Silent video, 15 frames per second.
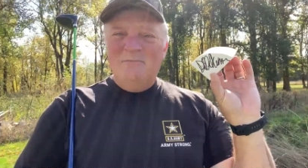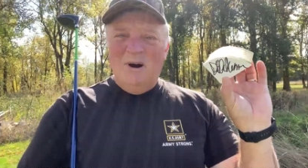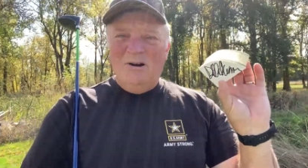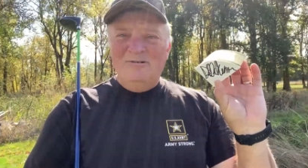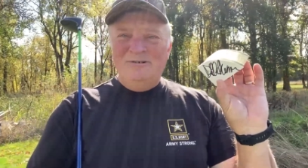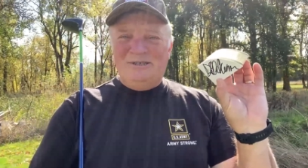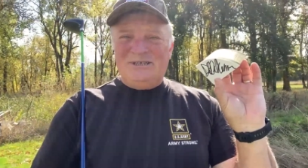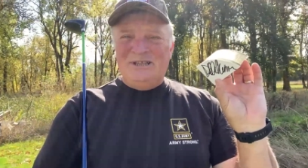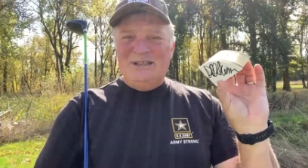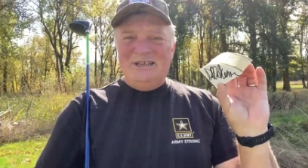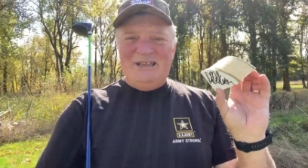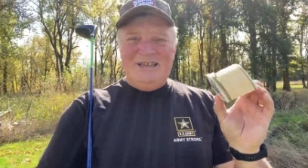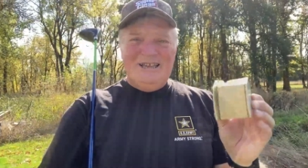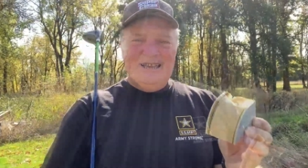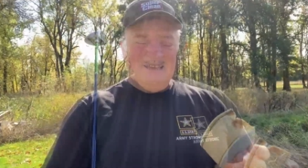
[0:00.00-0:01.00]

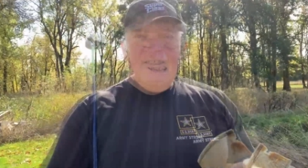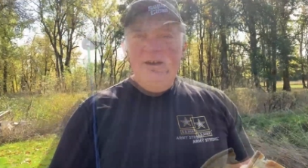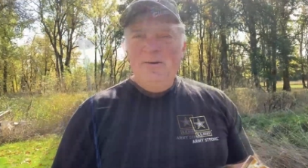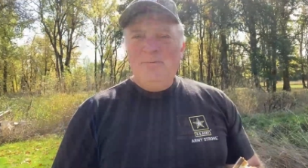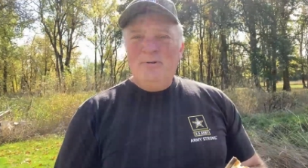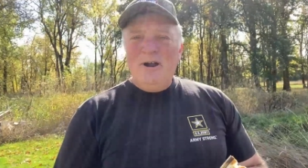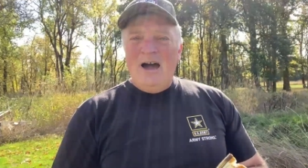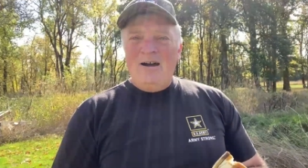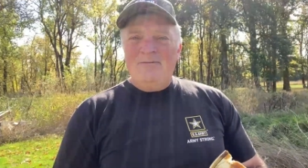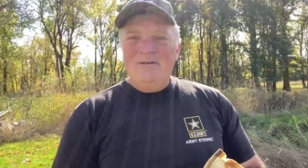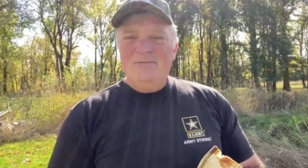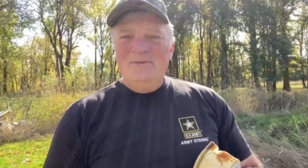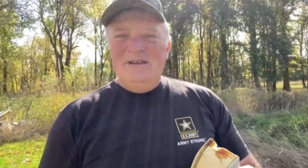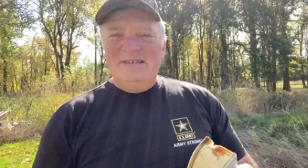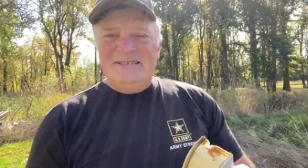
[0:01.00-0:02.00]
mostly. The
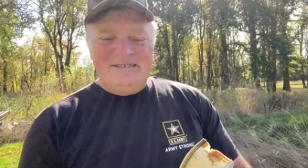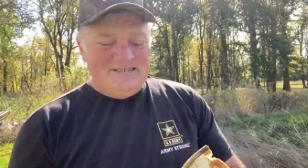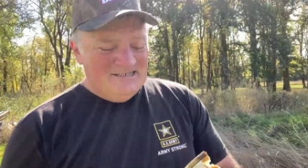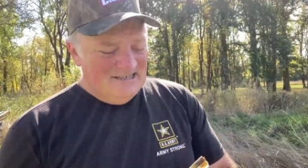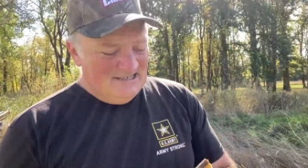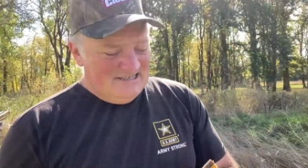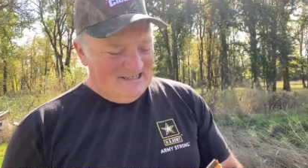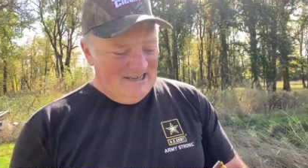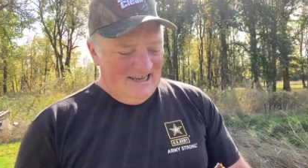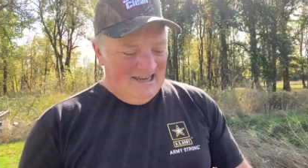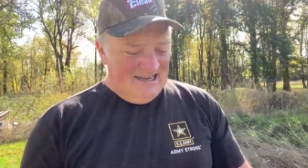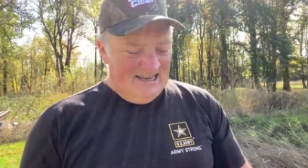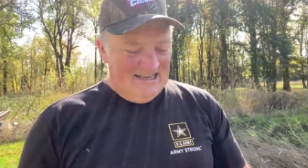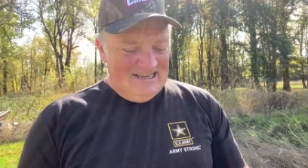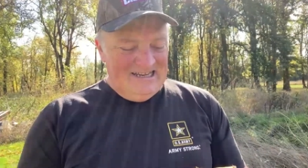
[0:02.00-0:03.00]
problem is, is this
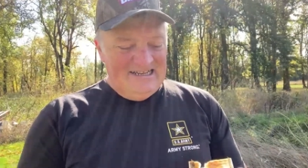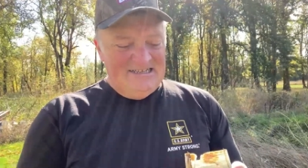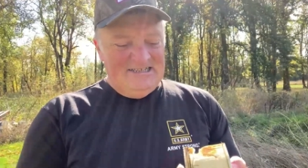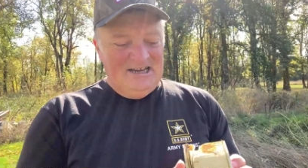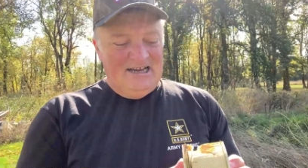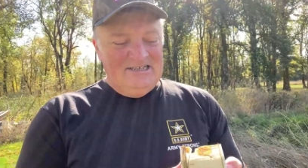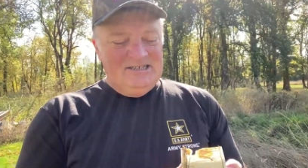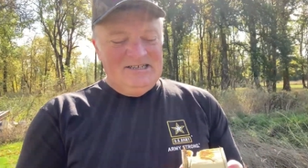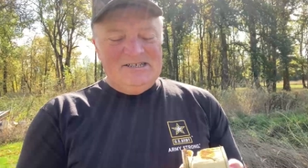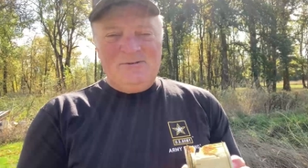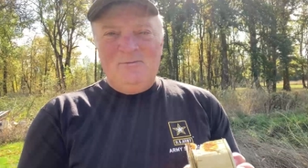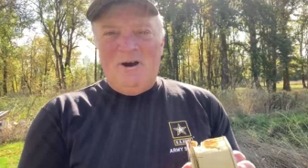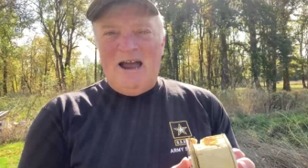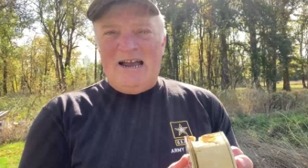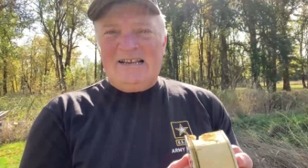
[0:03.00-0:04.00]
thing, it, it, I just
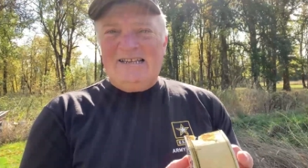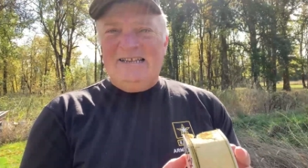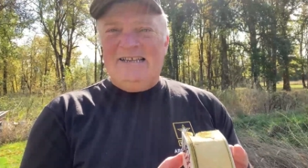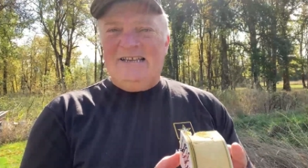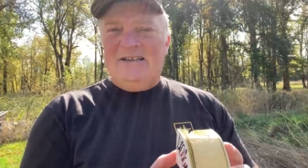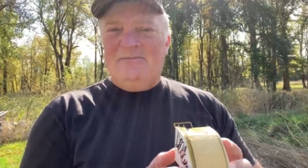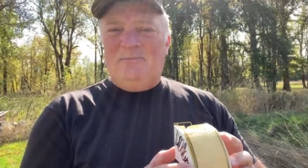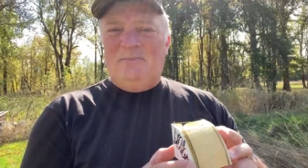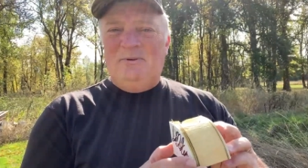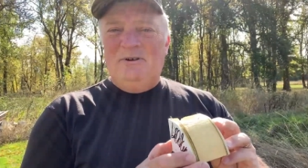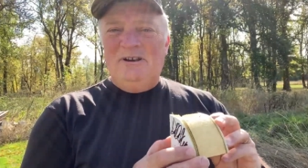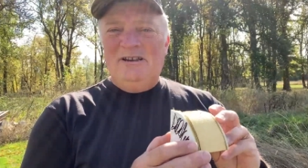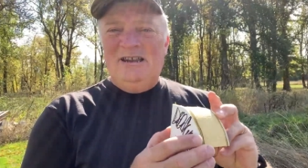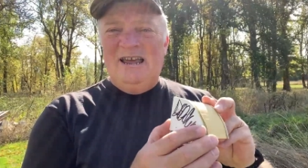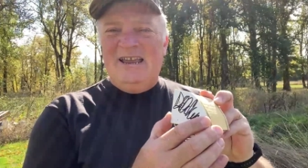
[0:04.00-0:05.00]
whacked it
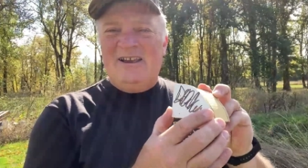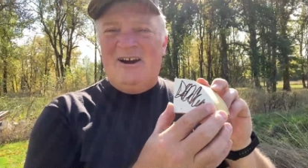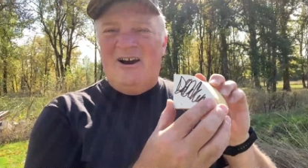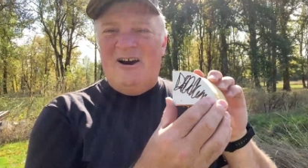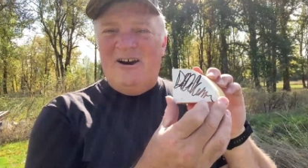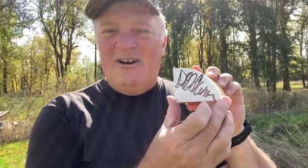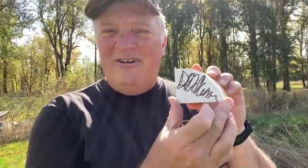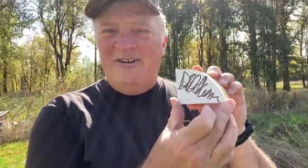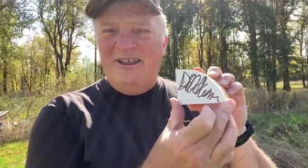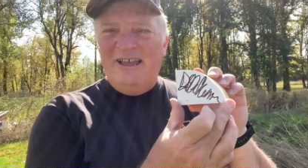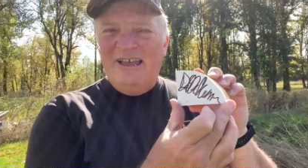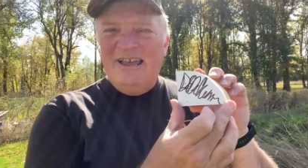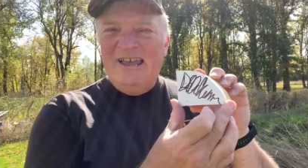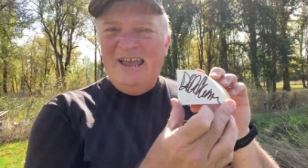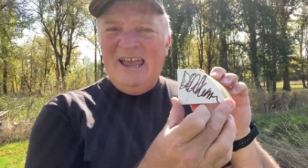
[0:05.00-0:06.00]
pretty dang hard
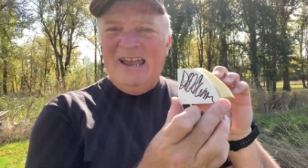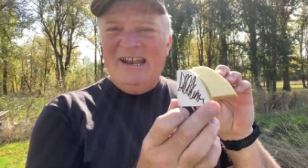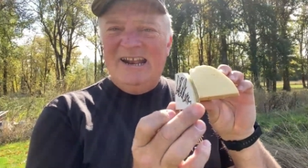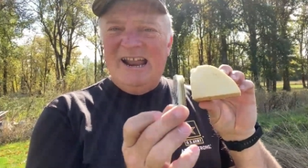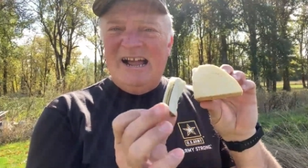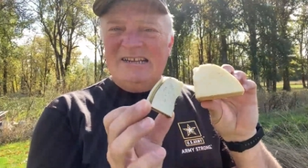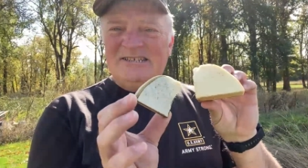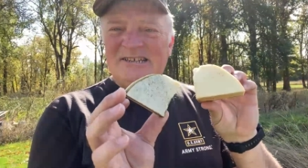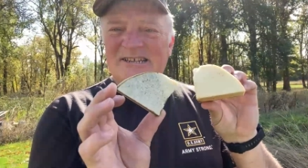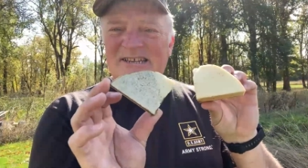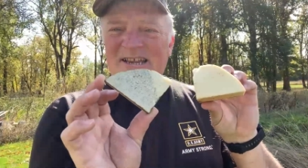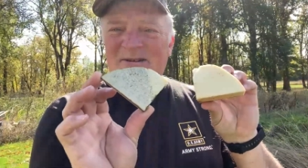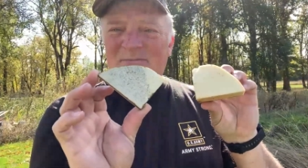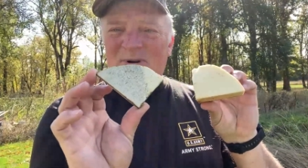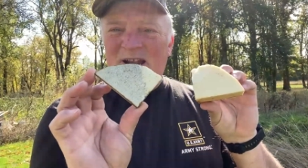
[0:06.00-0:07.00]
and it actually
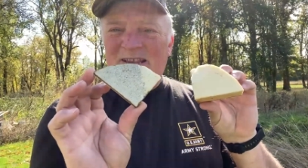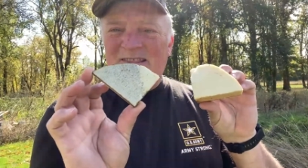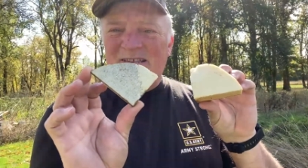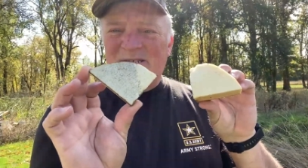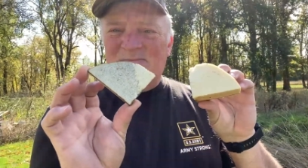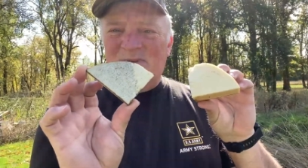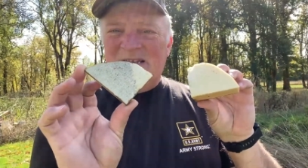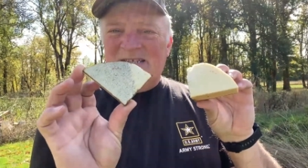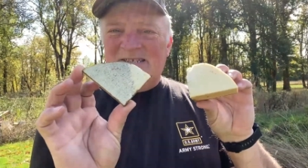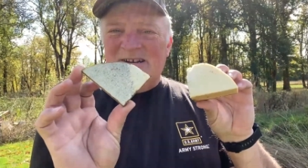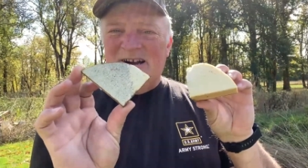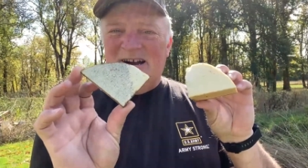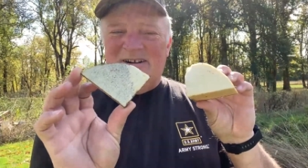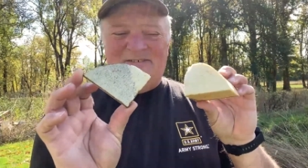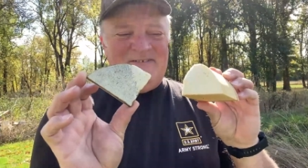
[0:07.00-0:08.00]
did break this piece
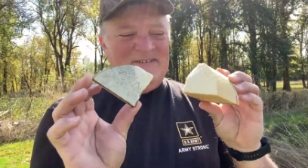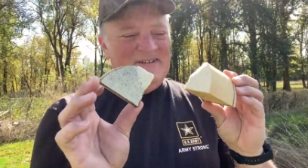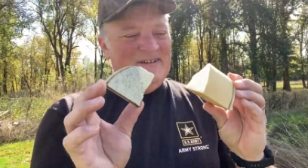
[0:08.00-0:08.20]
off.